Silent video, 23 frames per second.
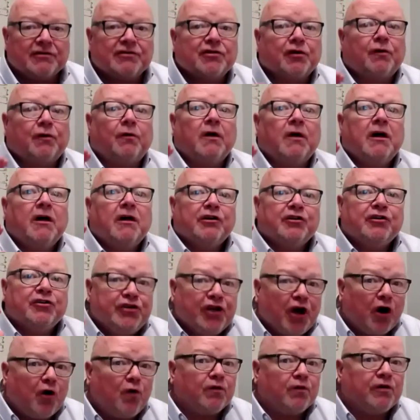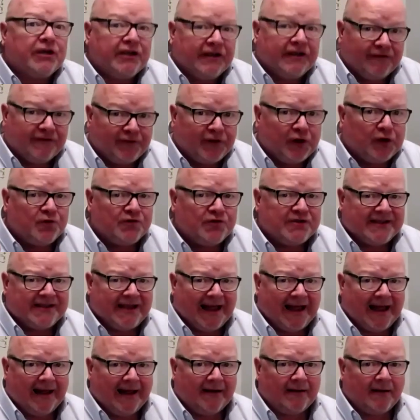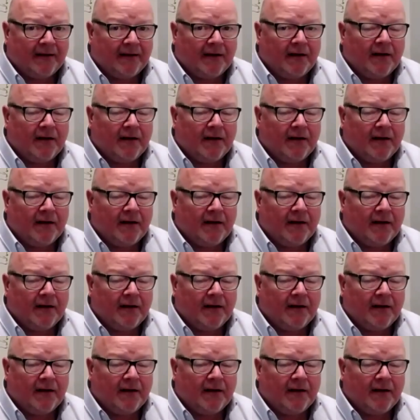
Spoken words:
So don't confuse that.